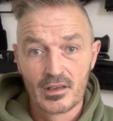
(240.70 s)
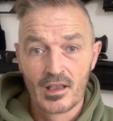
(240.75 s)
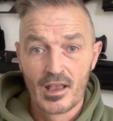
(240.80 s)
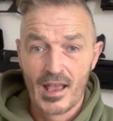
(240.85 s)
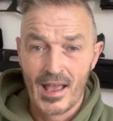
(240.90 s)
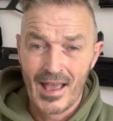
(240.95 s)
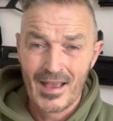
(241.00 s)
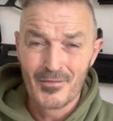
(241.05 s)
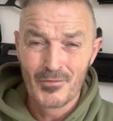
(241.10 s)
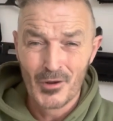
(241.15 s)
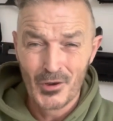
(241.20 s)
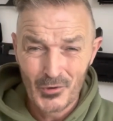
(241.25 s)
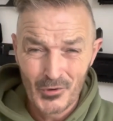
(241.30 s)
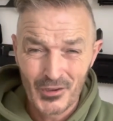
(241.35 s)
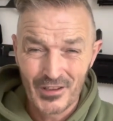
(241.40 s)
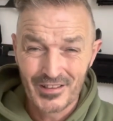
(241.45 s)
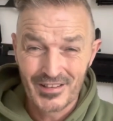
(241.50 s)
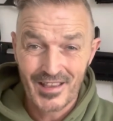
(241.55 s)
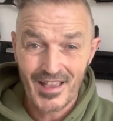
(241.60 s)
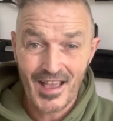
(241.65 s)
How
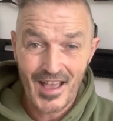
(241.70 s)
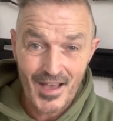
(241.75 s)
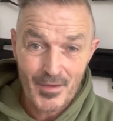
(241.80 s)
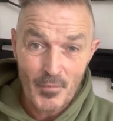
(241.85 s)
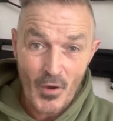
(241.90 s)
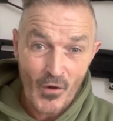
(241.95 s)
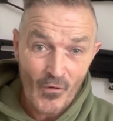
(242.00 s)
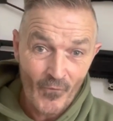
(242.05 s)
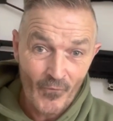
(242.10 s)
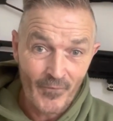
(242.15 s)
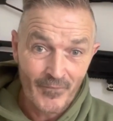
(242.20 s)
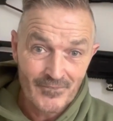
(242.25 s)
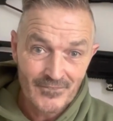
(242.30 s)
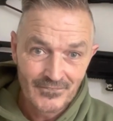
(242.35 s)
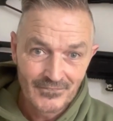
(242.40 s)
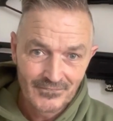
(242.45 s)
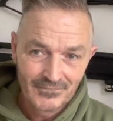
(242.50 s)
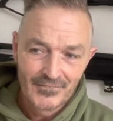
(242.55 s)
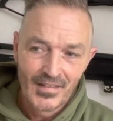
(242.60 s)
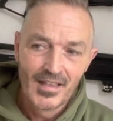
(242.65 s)
lucky am
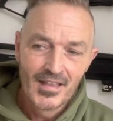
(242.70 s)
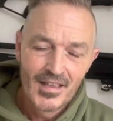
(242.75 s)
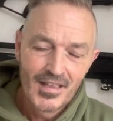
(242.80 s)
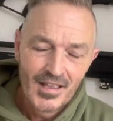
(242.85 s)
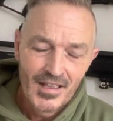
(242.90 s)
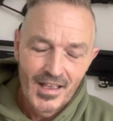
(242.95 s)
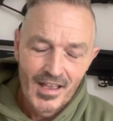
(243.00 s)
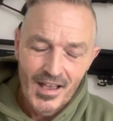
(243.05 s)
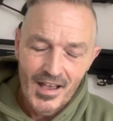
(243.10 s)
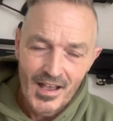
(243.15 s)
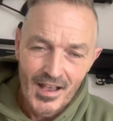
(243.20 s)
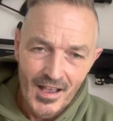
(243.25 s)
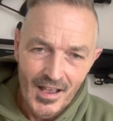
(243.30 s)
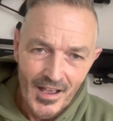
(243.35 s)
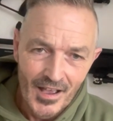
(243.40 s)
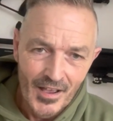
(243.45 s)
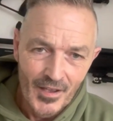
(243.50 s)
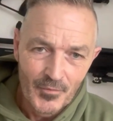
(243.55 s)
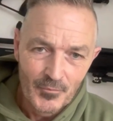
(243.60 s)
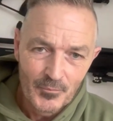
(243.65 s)

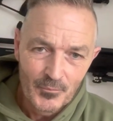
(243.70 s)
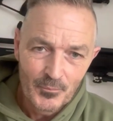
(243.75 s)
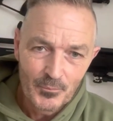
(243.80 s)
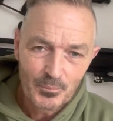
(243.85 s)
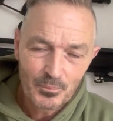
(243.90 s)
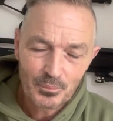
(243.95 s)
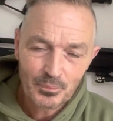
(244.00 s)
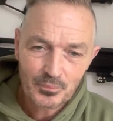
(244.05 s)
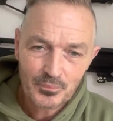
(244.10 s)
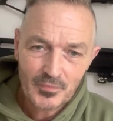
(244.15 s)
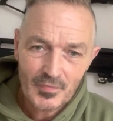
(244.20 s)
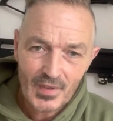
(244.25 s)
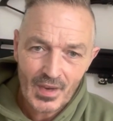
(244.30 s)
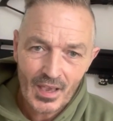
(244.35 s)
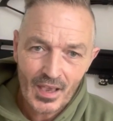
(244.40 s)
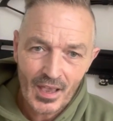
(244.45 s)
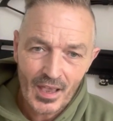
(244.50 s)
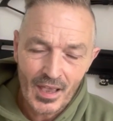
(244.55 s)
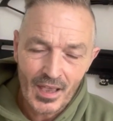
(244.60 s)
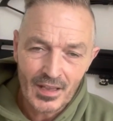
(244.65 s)

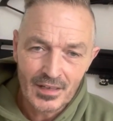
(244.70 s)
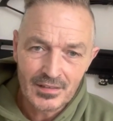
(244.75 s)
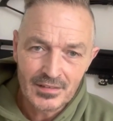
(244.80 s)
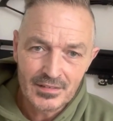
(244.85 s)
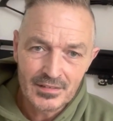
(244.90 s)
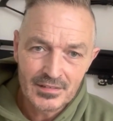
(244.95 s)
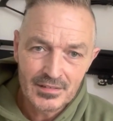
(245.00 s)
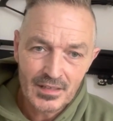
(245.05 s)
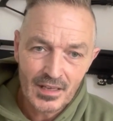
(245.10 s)
I?